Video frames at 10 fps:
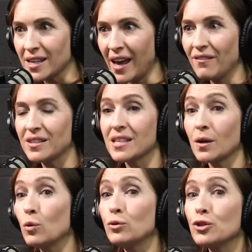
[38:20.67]
I haven't said,
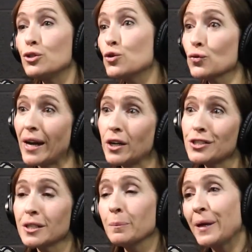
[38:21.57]
well, just try not
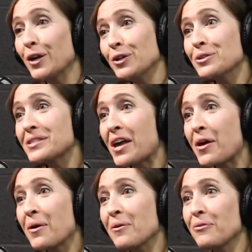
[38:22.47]
to compare
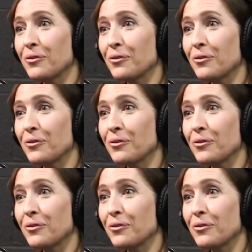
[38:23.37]
yourself.